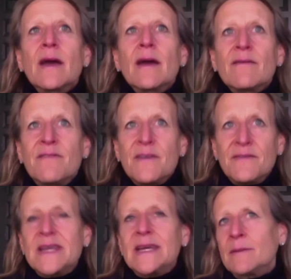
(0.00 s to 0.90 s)

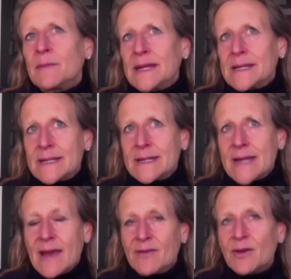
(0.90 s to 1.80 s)
15 minutes a day,
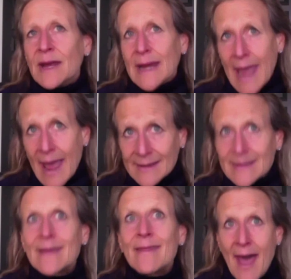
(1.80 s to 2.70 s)
if you can get to
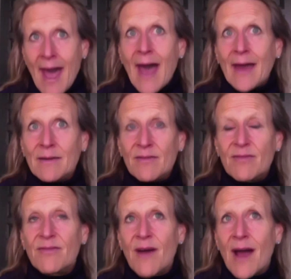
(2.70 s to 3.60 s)
that
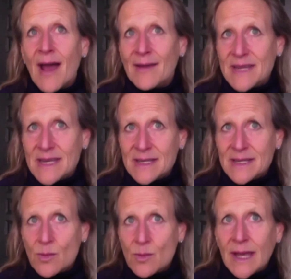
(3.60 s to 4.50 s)
5 days a
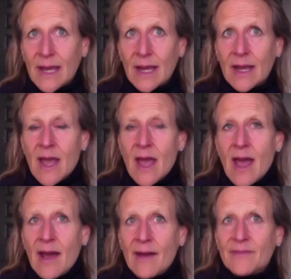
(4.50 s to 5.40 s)
week,
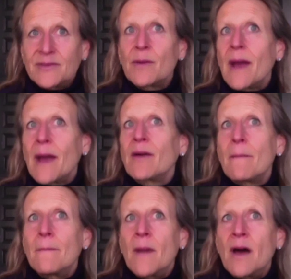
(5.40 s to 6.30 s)
after about a
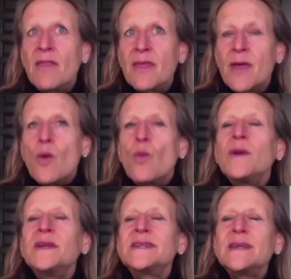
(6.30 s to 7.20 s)
month, we
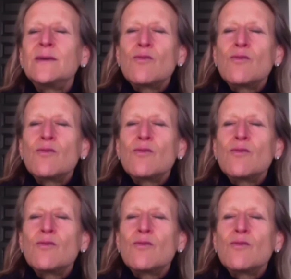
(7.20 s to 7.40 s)
see